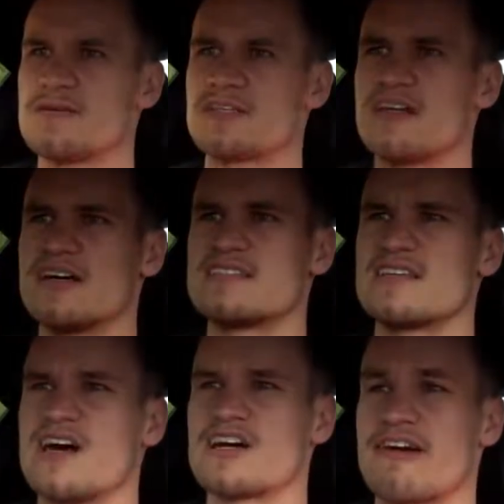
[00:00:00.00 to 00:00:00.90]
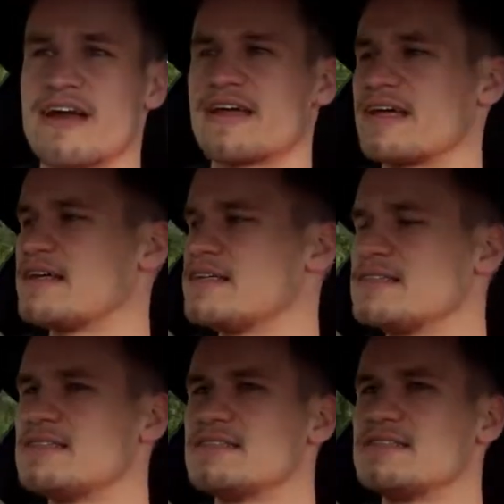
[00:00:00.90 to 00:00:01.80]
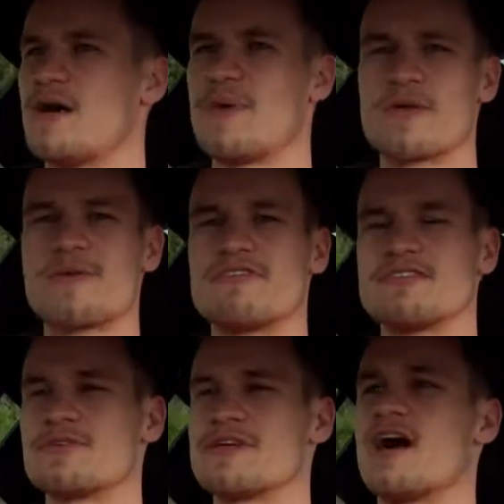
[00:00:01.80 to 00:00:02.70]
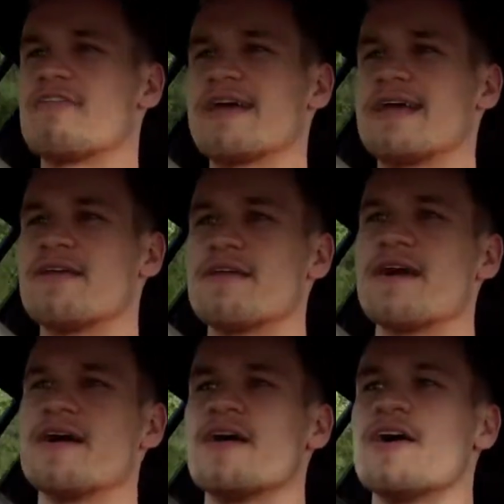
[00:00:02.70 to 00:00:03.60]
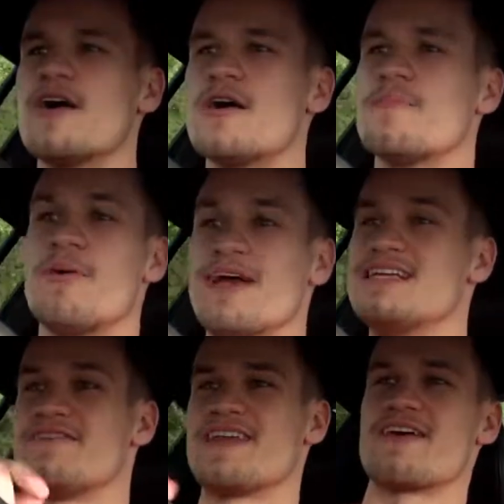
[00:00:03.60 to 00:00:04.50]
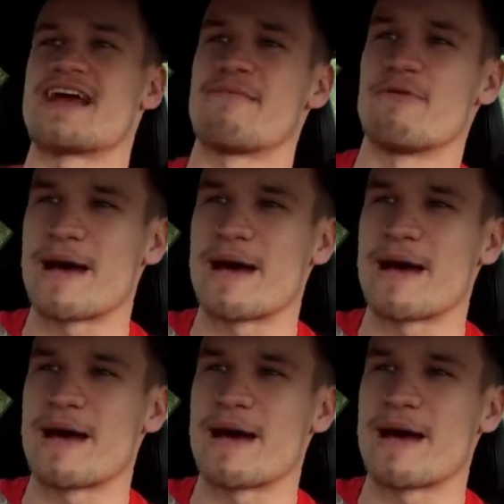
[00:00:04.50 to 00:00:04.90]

It was a nice dark grey. I wonder whether he saw the R8 and put his video camera